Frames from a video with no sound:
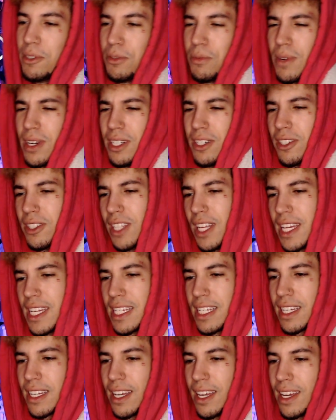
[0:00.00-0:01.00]
running on
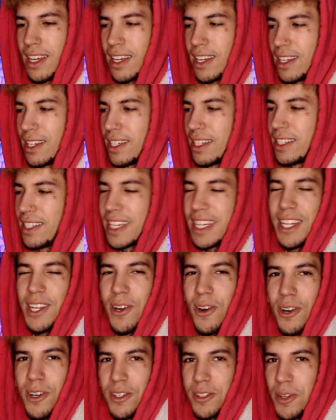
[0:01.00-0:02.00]
like
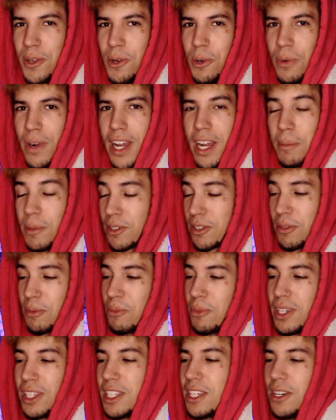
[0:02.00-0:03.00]
DDR2 RAM or
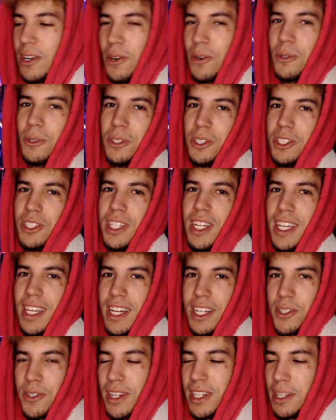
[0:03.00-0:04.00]
some really old shit.
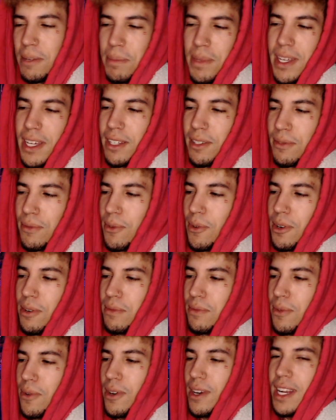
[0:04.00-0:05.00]
I traded a PS4
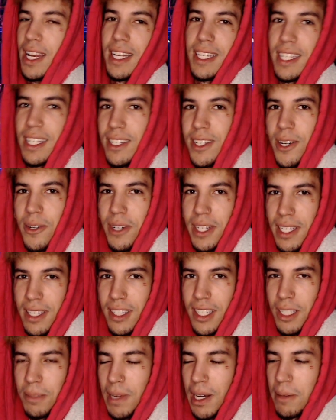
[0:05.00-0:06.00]
for it. I didn't know
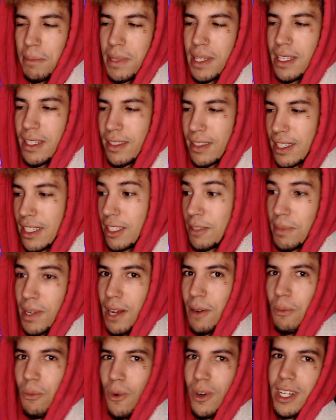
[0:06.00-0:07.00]
anything about PCs, but
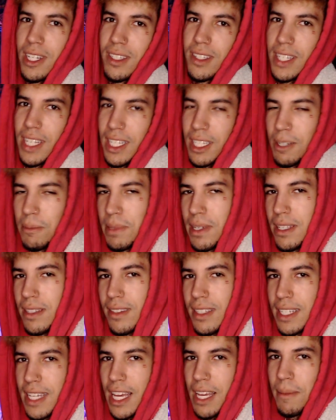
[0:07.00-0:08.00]
I wanted to get into
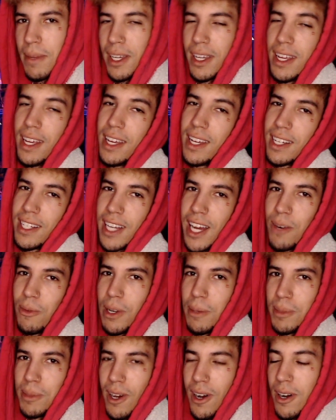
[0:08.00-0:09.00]
PC gaming. Got
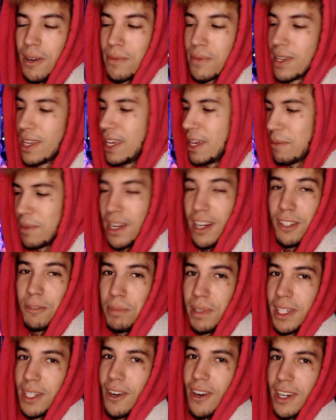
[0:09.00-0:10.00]
ripped off, but I was
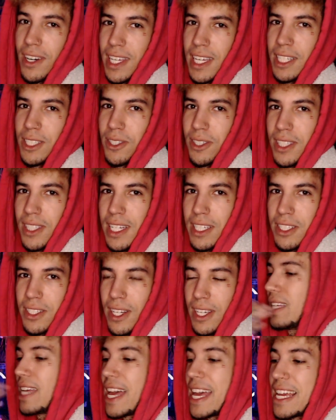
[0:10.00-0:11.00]
playing ArcheAge on that
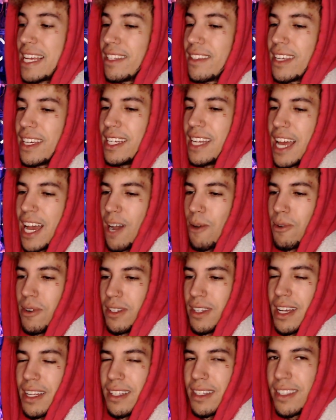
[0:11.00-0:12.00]
shit. 18
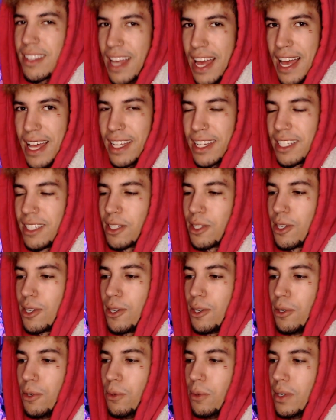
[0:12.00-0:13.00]
hours I sat in
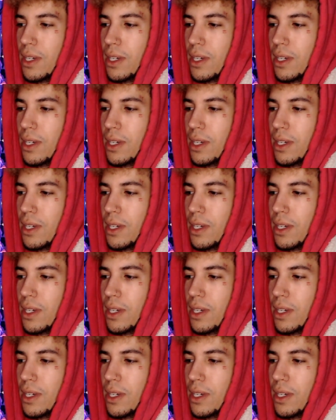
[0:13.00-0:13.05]
queue,